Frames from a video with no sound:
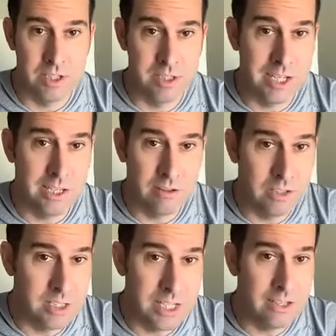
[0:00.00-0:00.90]
is he
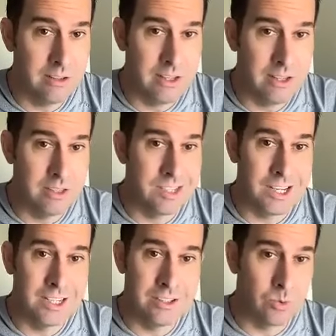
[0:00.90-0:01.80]
is he
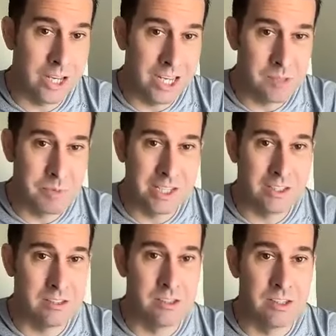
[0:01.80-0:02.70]
stuck in his ways
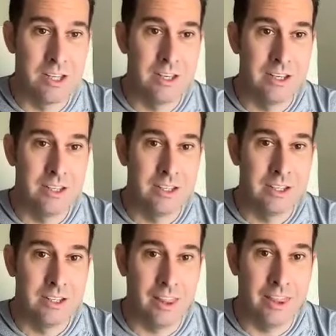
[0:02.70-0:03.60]
because
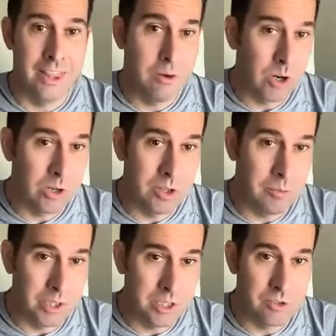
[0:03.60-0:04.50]
they work with
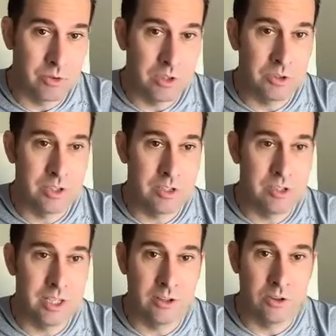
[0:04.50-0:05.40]
a bunch of
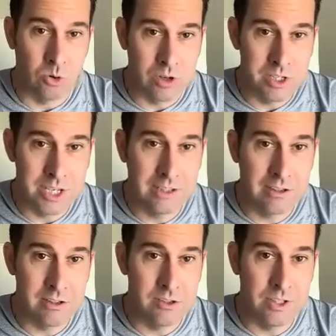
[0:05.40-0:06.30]
realtors that are order
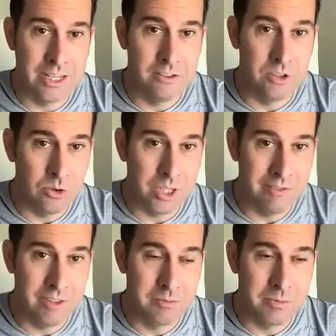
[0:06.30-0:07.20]
takers and don't
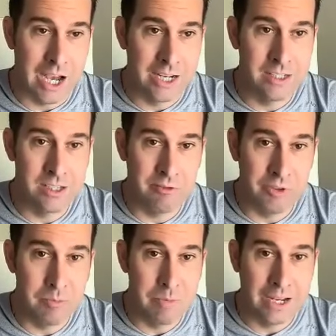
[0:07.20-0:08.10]
give them guidance and
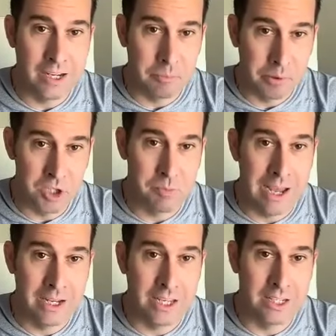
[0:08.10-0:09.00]
feedback and
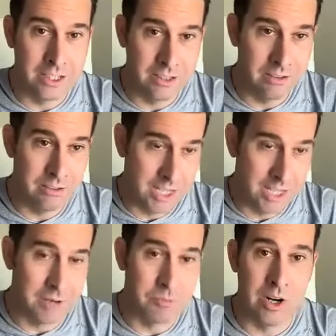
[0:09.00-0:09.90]
pushback and
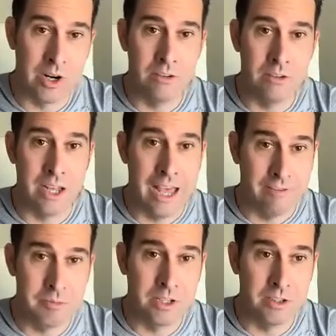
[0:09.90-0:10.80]
kick them around to
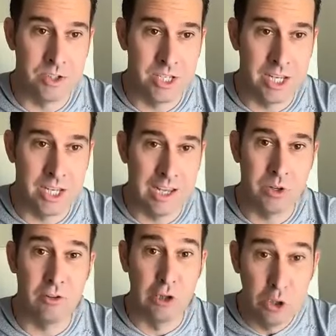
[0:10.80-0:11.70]
have them
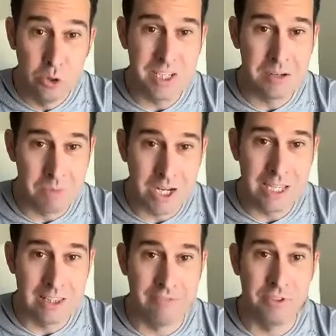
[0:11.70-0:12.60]
understand where they're losing
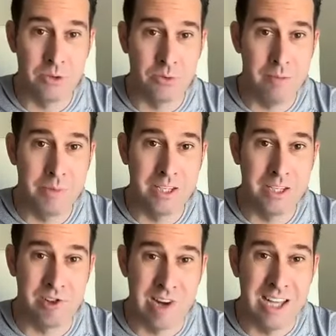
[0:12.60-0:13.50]
money left and right
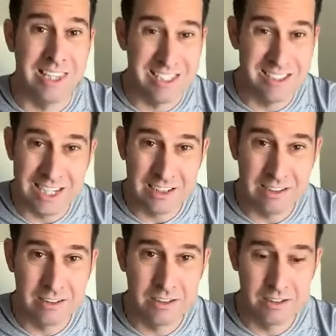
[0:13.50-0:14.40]
because they're not listening?